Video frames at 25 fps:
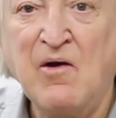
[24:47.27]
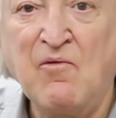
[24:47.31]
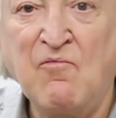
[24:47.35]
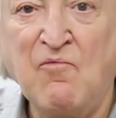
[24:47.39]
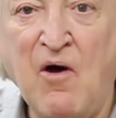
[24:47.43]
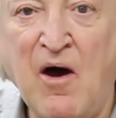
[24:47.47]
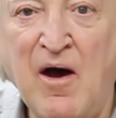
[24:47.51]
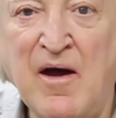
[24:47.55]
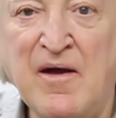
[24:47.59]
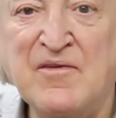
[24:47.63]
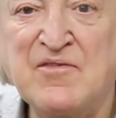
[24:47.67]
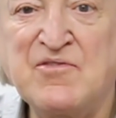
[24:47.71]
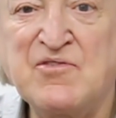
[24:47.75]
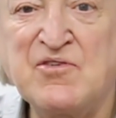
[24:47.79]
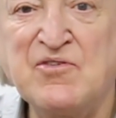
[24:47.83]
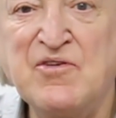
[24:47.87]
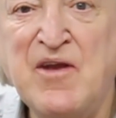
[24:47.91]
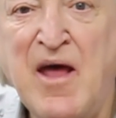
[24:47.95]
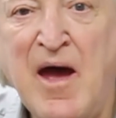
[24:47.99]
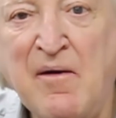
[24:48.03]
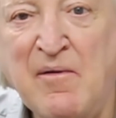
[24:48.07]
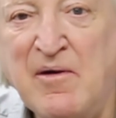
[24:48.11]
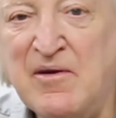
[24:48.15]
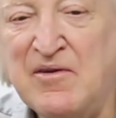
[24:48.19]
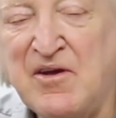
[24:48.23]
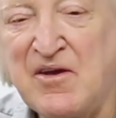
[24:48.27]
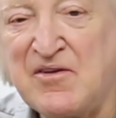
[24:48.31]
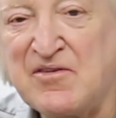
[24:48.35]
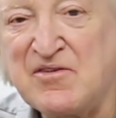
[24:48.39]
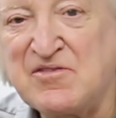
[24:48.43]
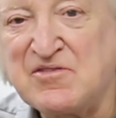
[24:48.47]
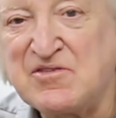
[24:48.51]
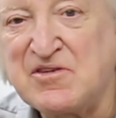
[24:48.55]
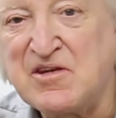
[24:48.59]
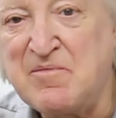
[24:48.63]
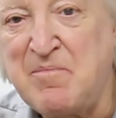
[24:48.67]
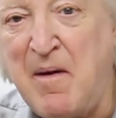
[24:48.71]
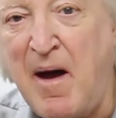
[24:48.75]
right? So now it doesn't
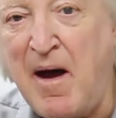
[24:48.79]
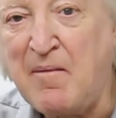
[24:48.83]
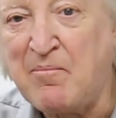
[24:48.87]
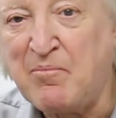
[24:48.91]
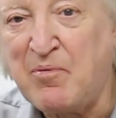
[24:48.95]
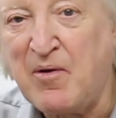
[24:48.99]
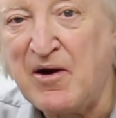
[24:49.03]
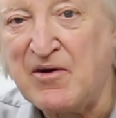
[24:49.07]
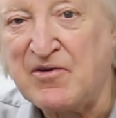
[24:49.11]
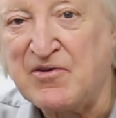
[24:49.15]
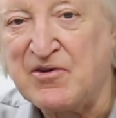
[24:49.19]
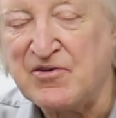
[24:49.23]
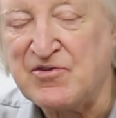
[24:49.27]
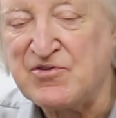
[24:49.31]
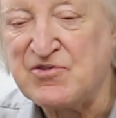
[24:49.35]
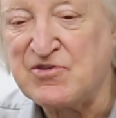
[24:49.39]
see back pressure.